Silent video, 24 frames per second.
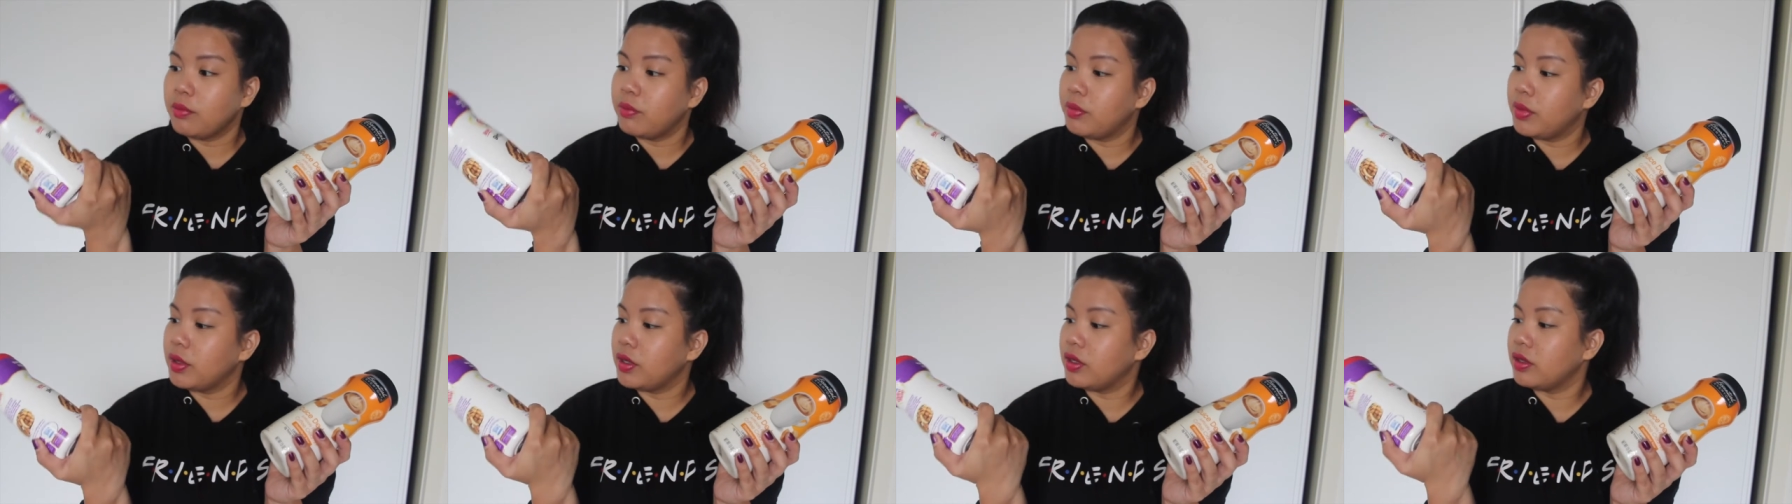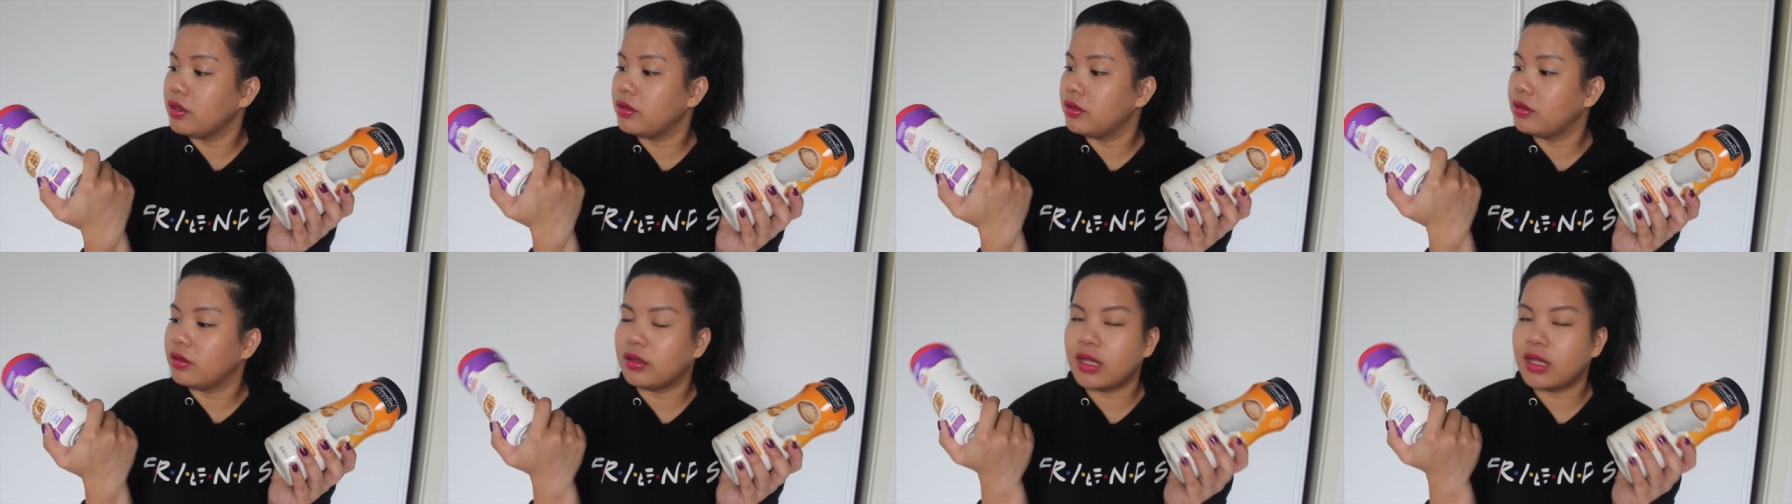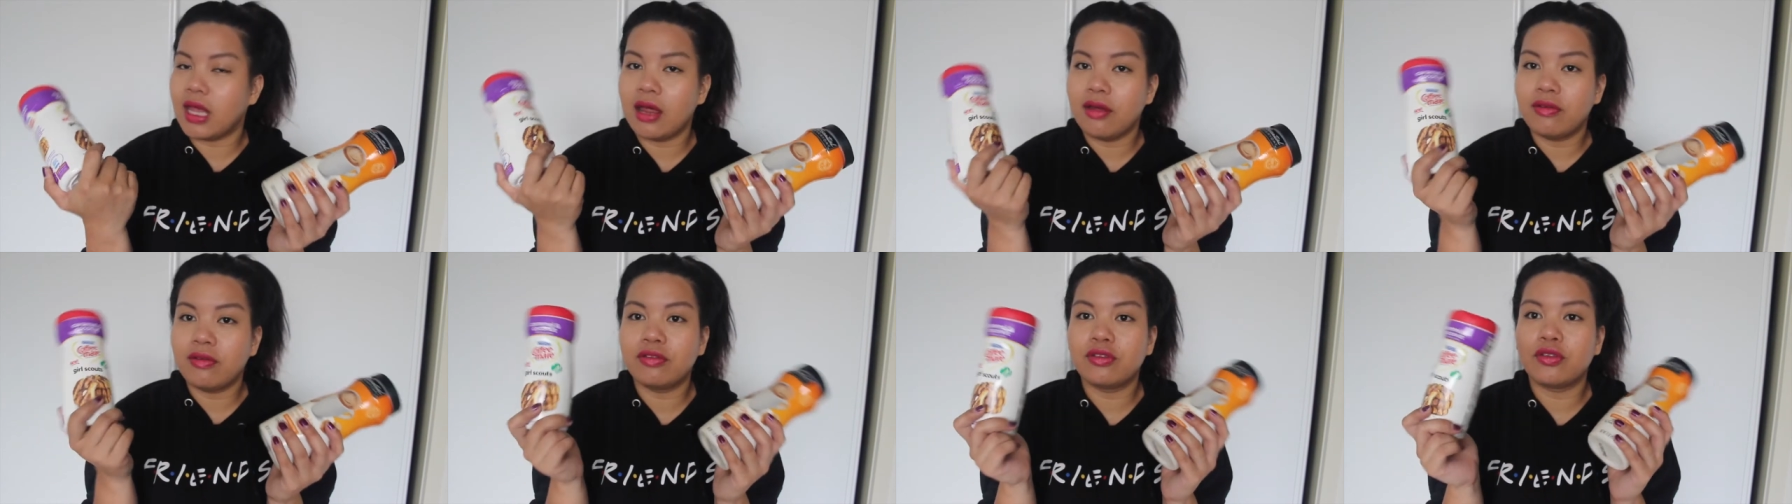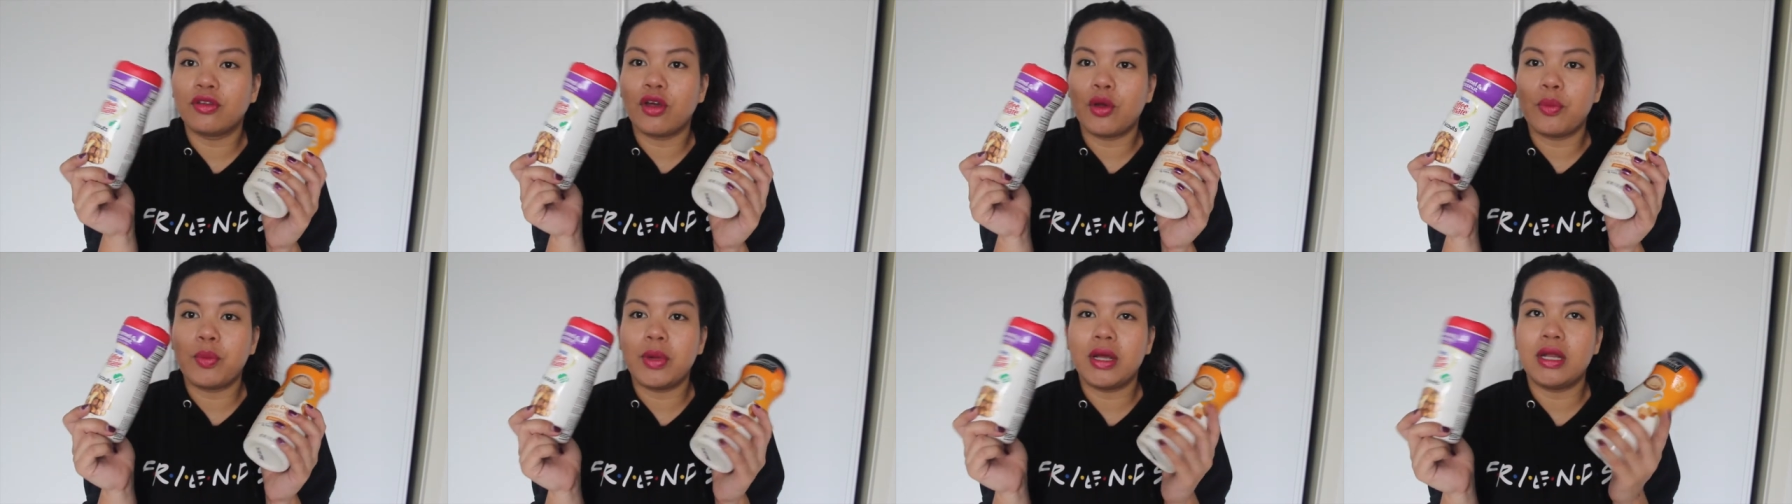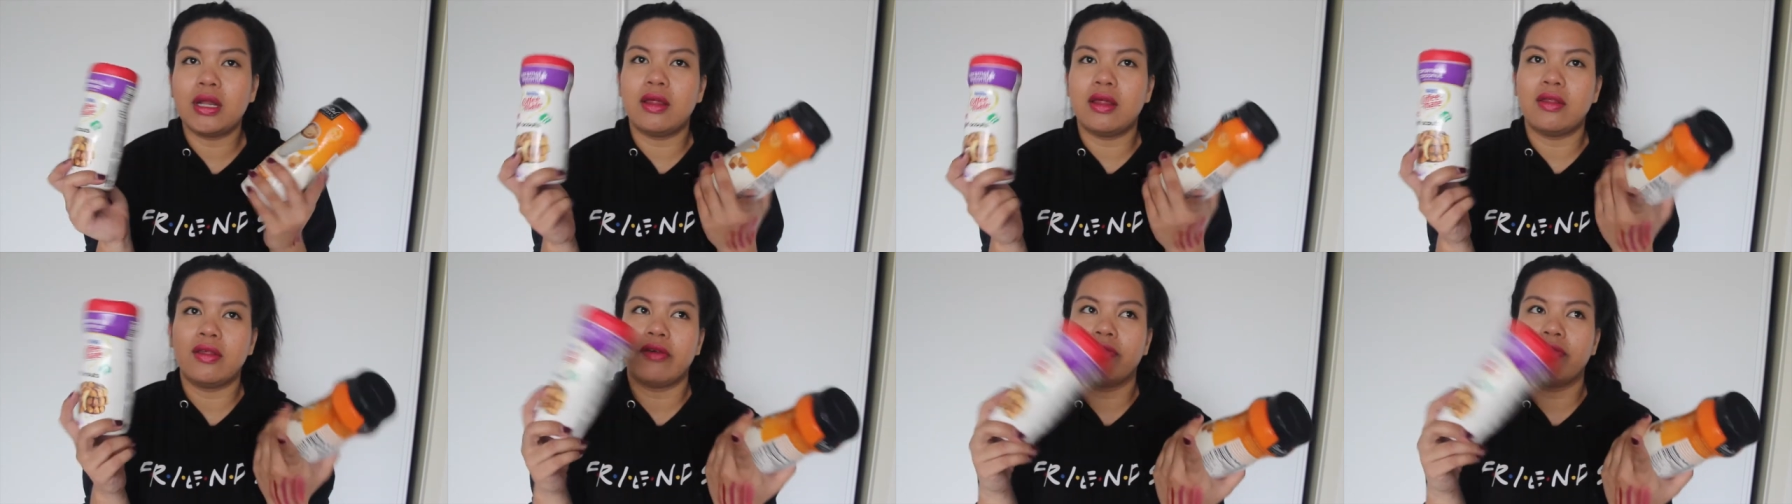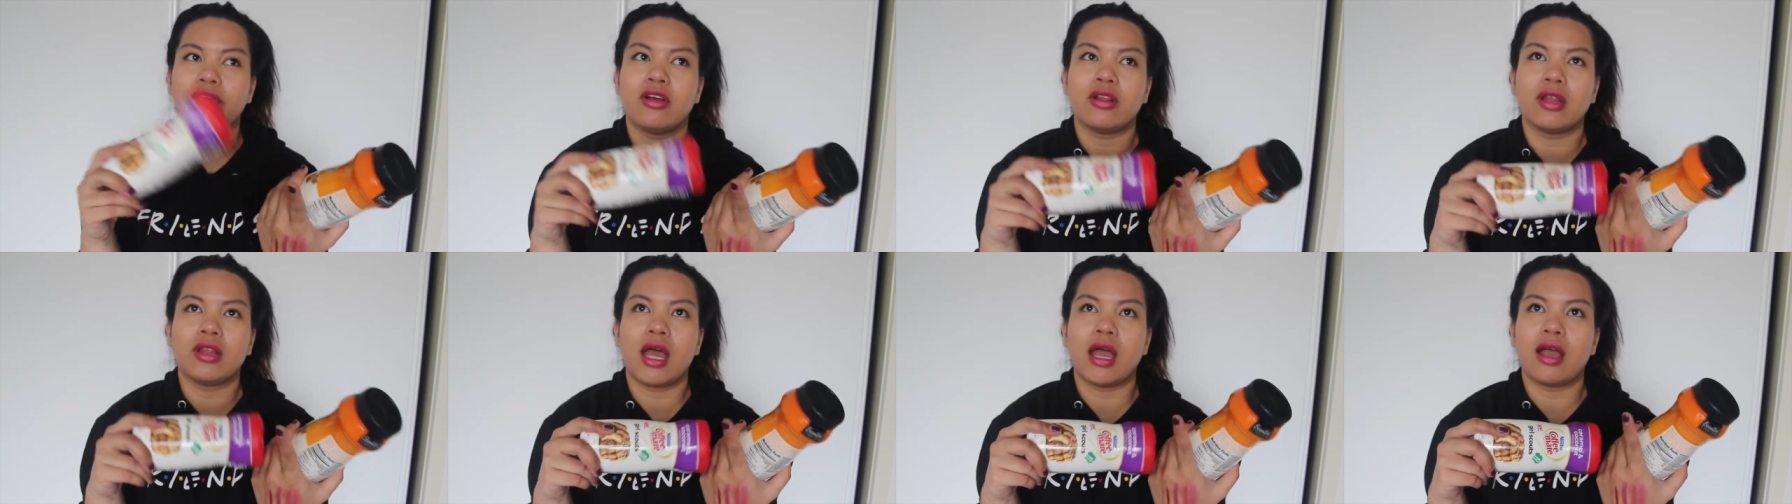because they have so many. They've
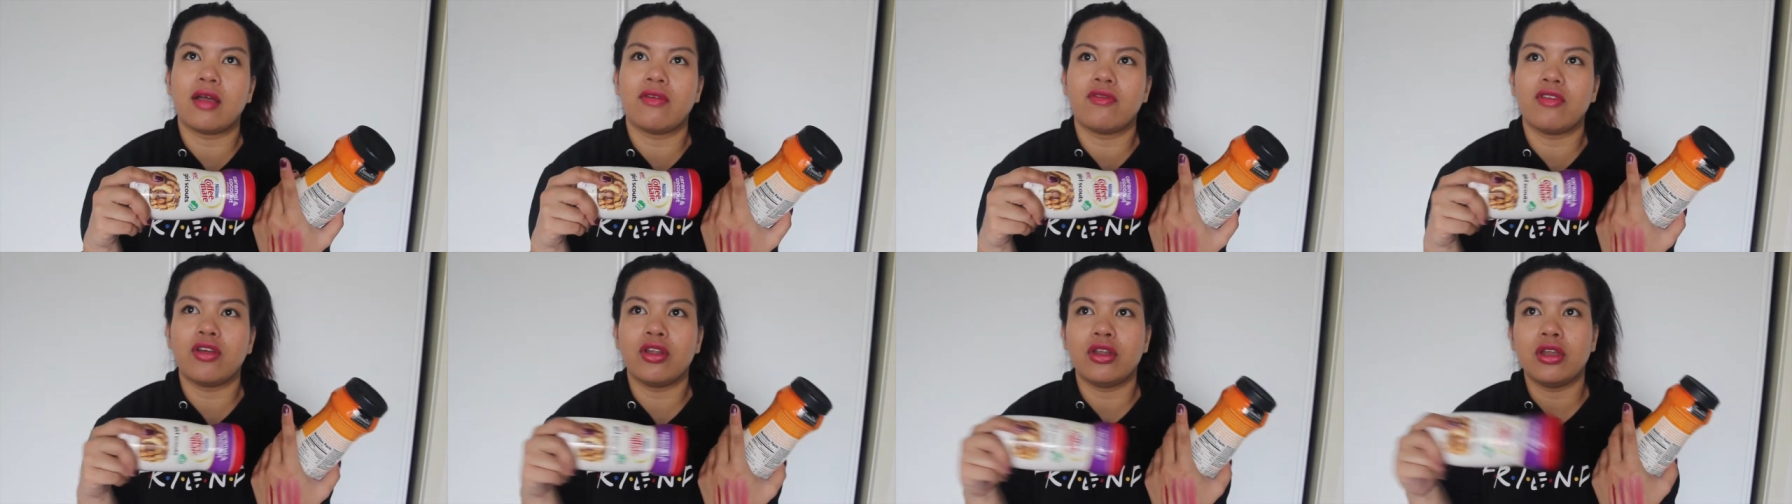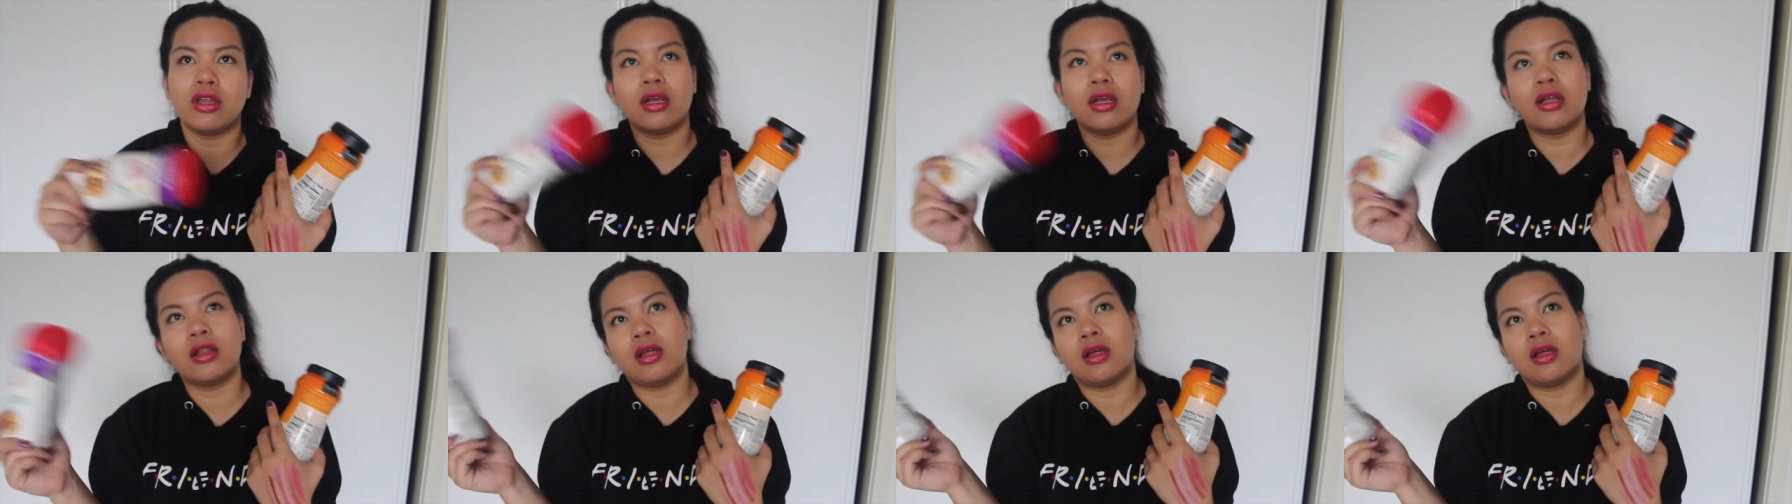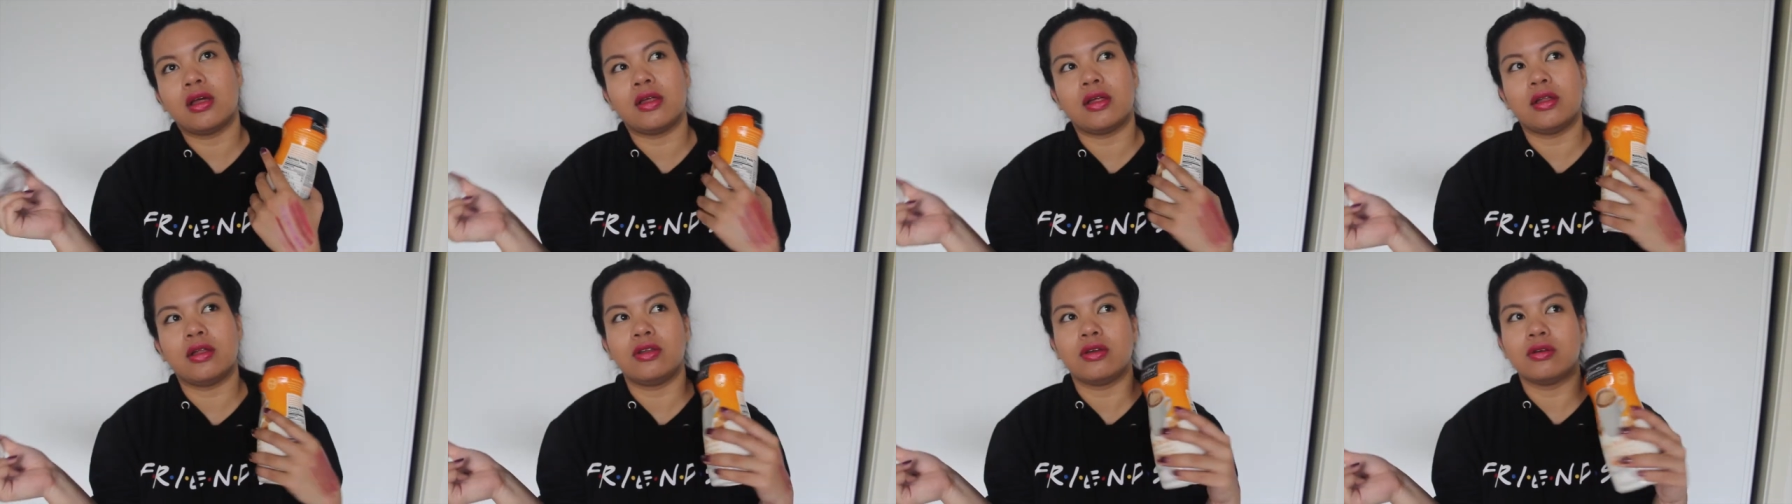got like vanilla,